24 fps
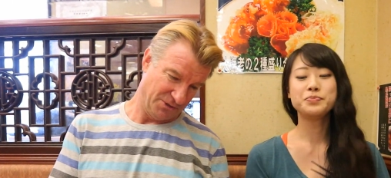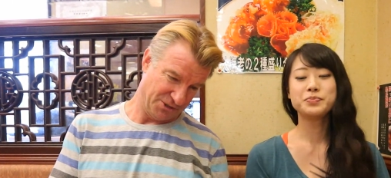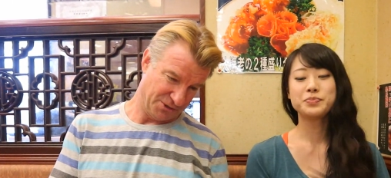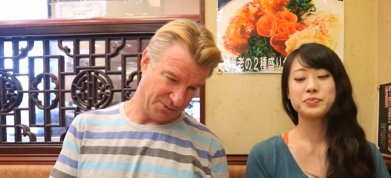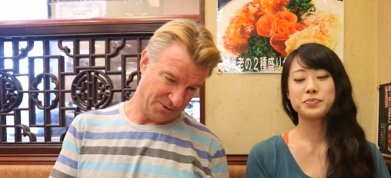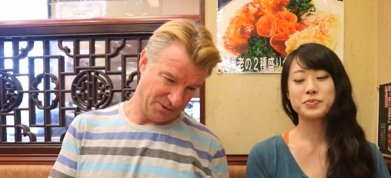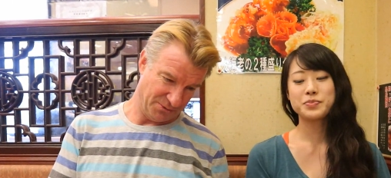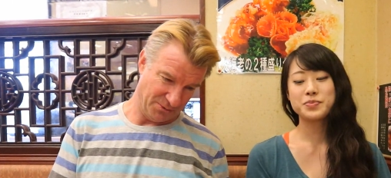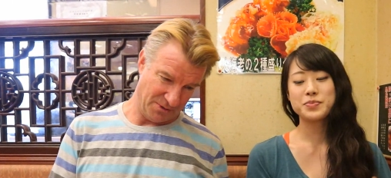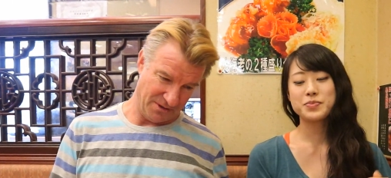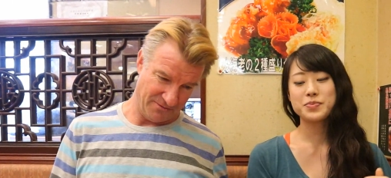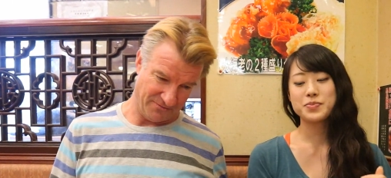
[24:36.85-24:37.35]
Speaker 1: Which
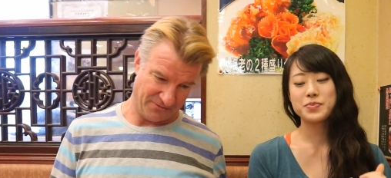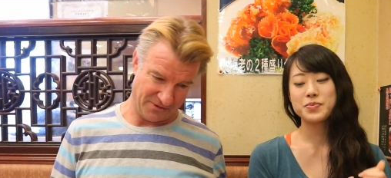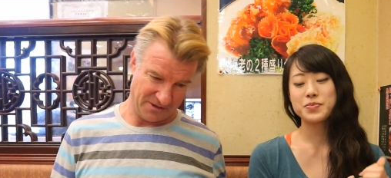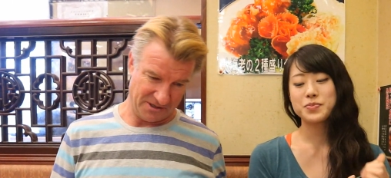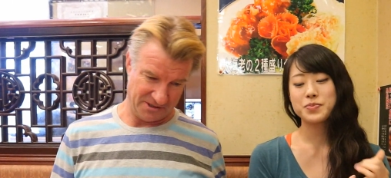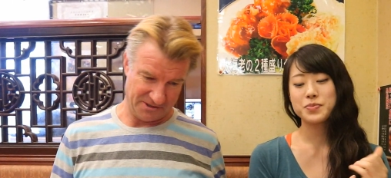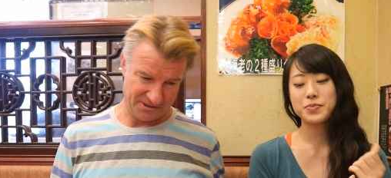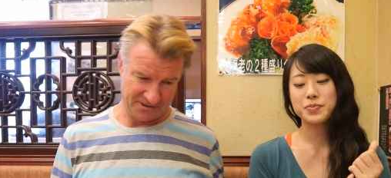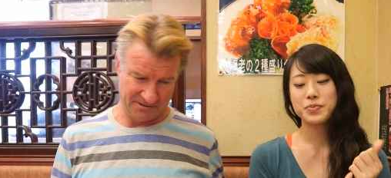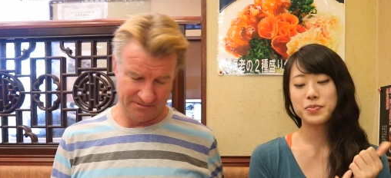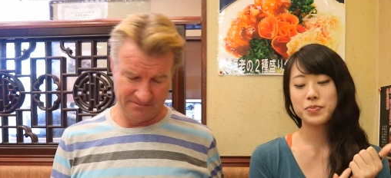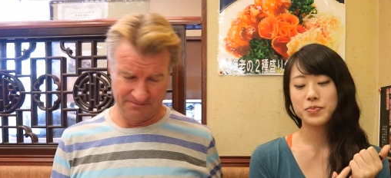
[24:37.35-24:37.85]
one do we eat
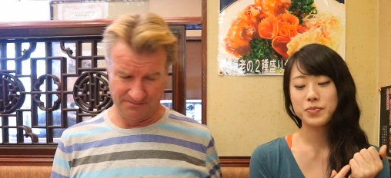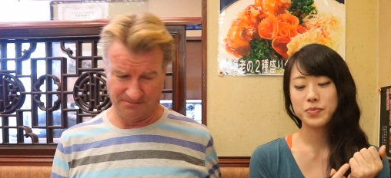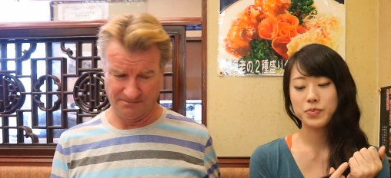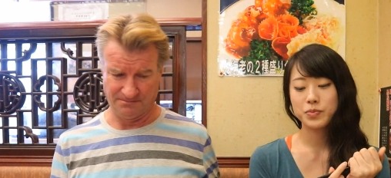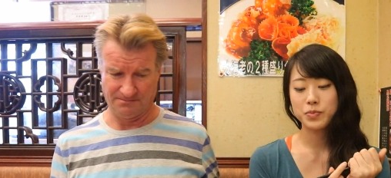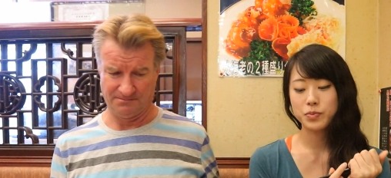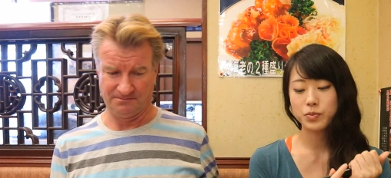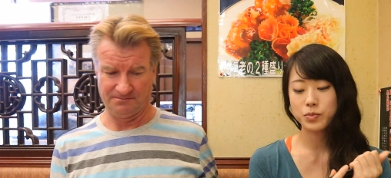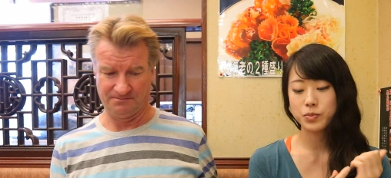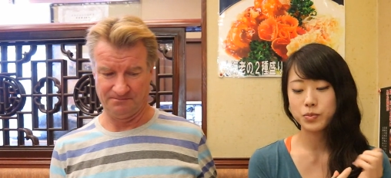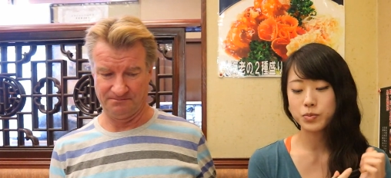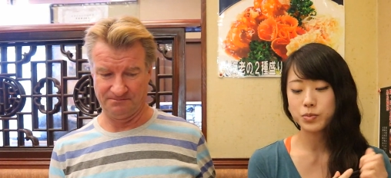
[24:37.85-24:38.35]
first?
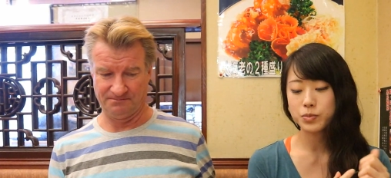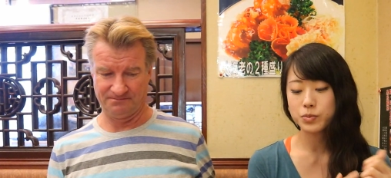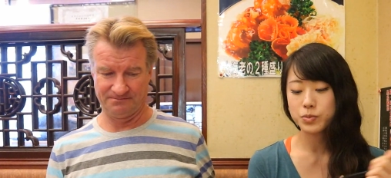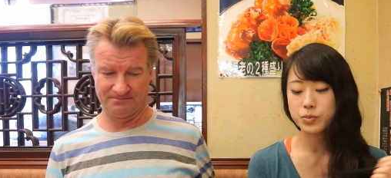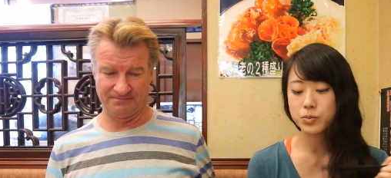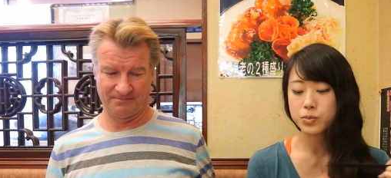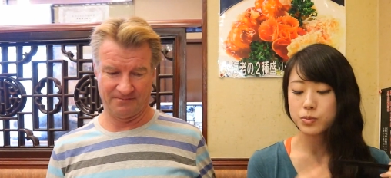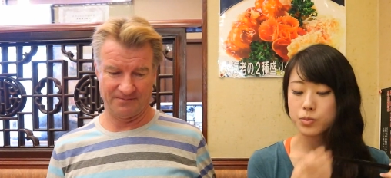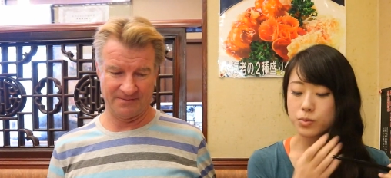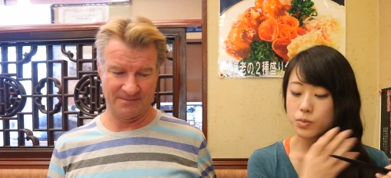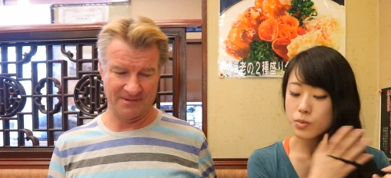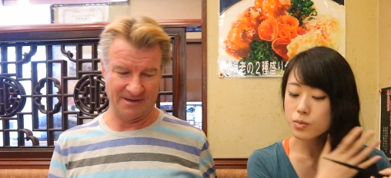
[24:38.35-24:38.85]

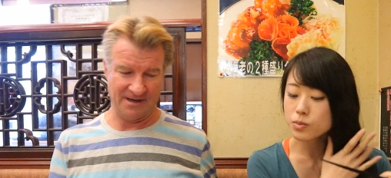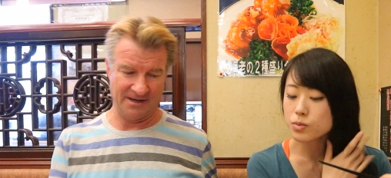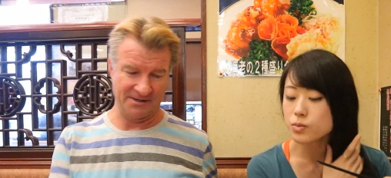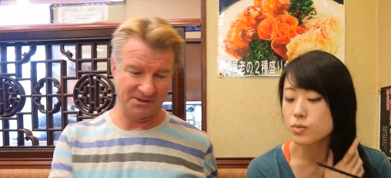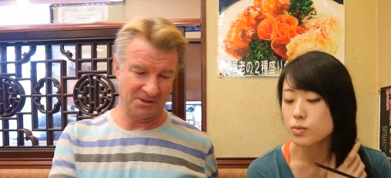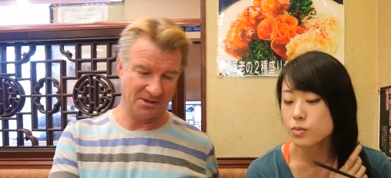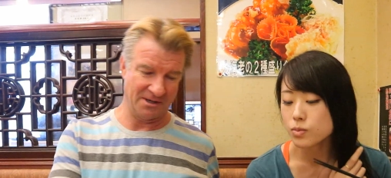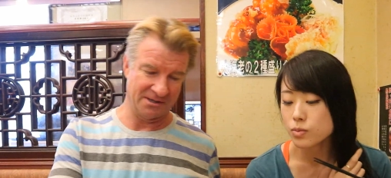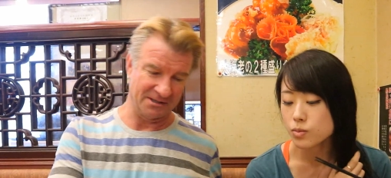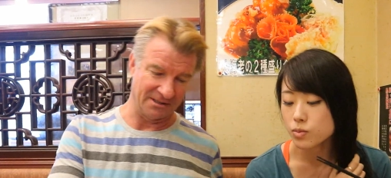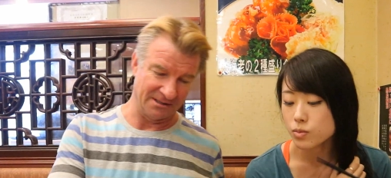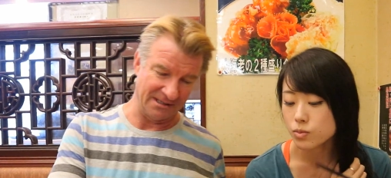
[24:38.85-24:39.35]
I
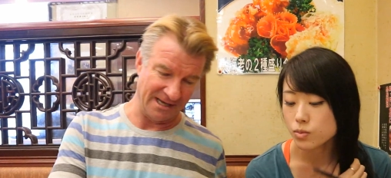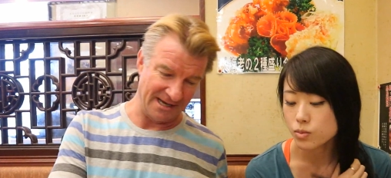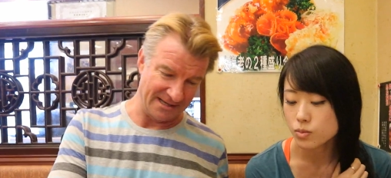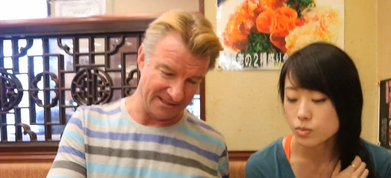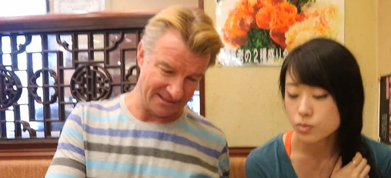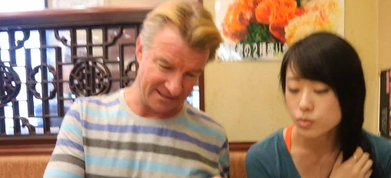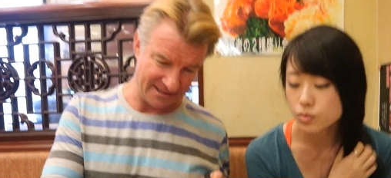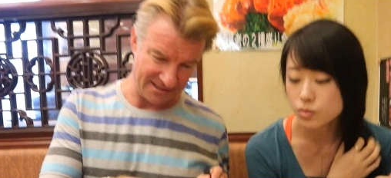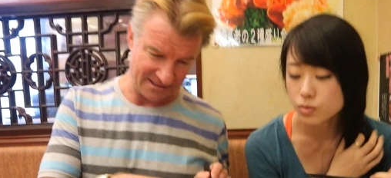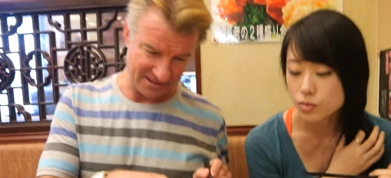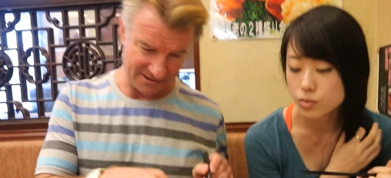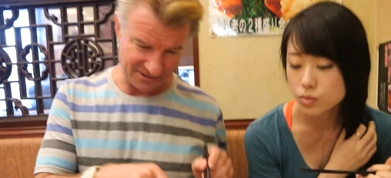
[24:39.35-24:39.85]
know I don't
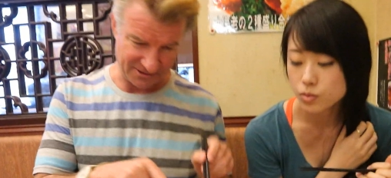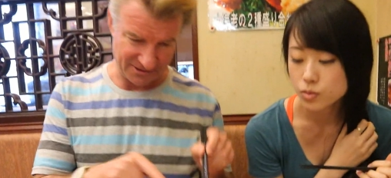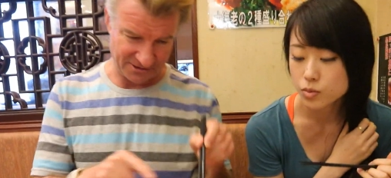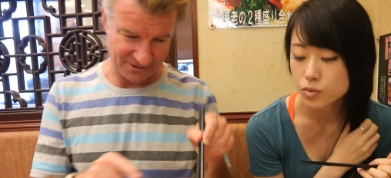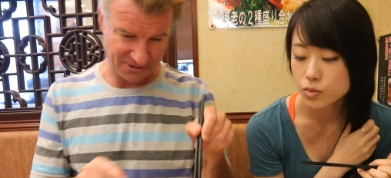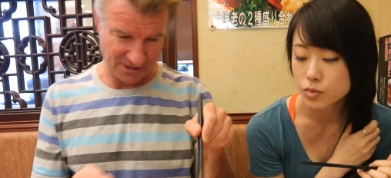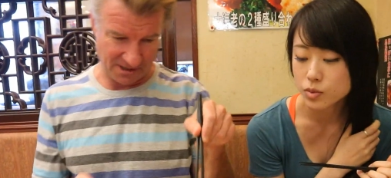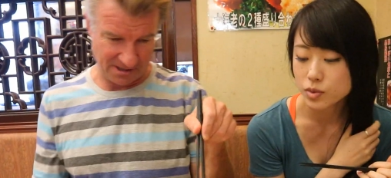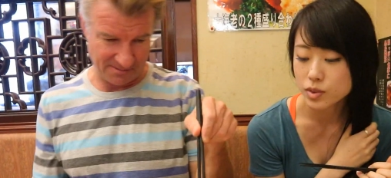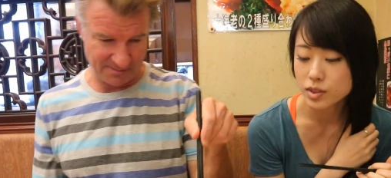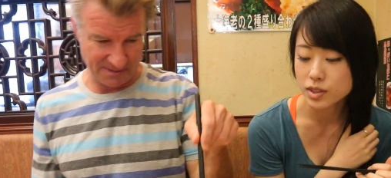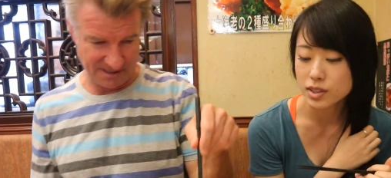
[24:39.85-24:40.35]
like these,
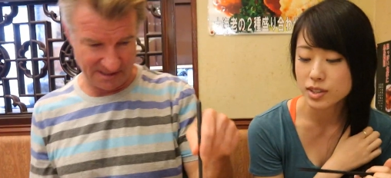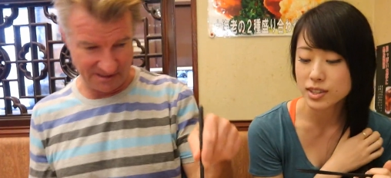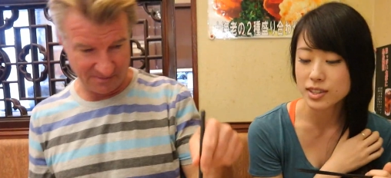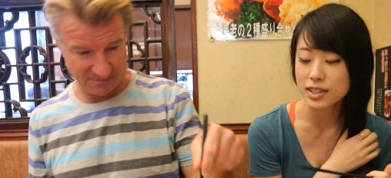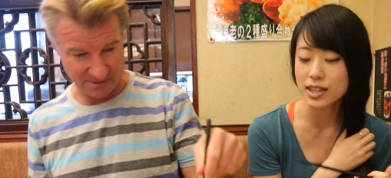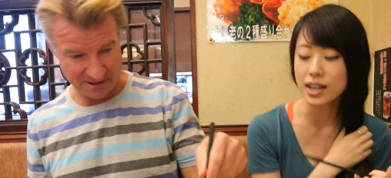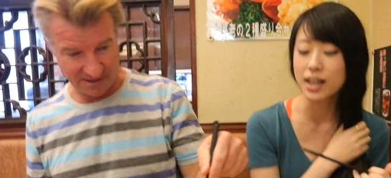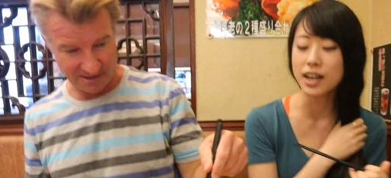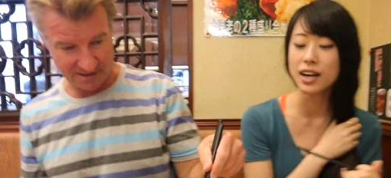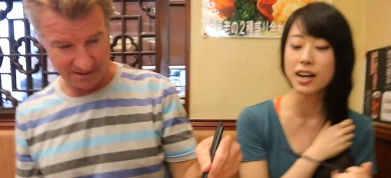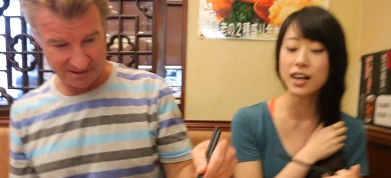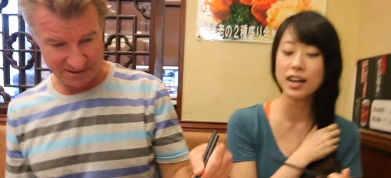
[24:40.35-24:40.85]
so I'm gonna eat
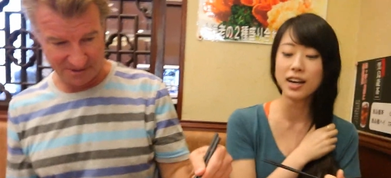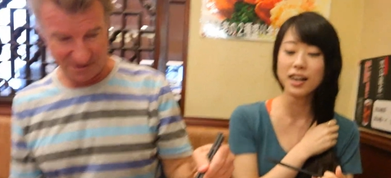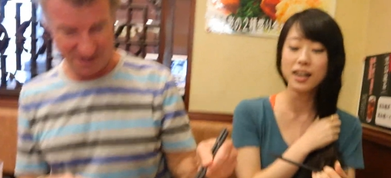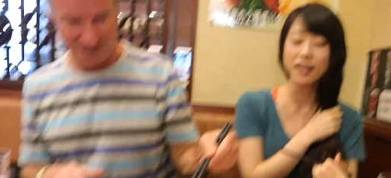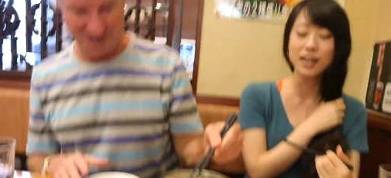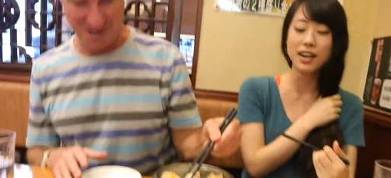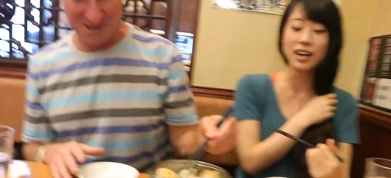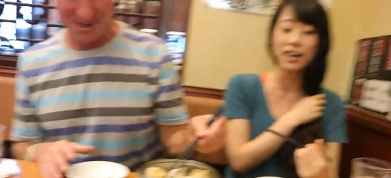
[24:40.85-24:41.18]
one of these.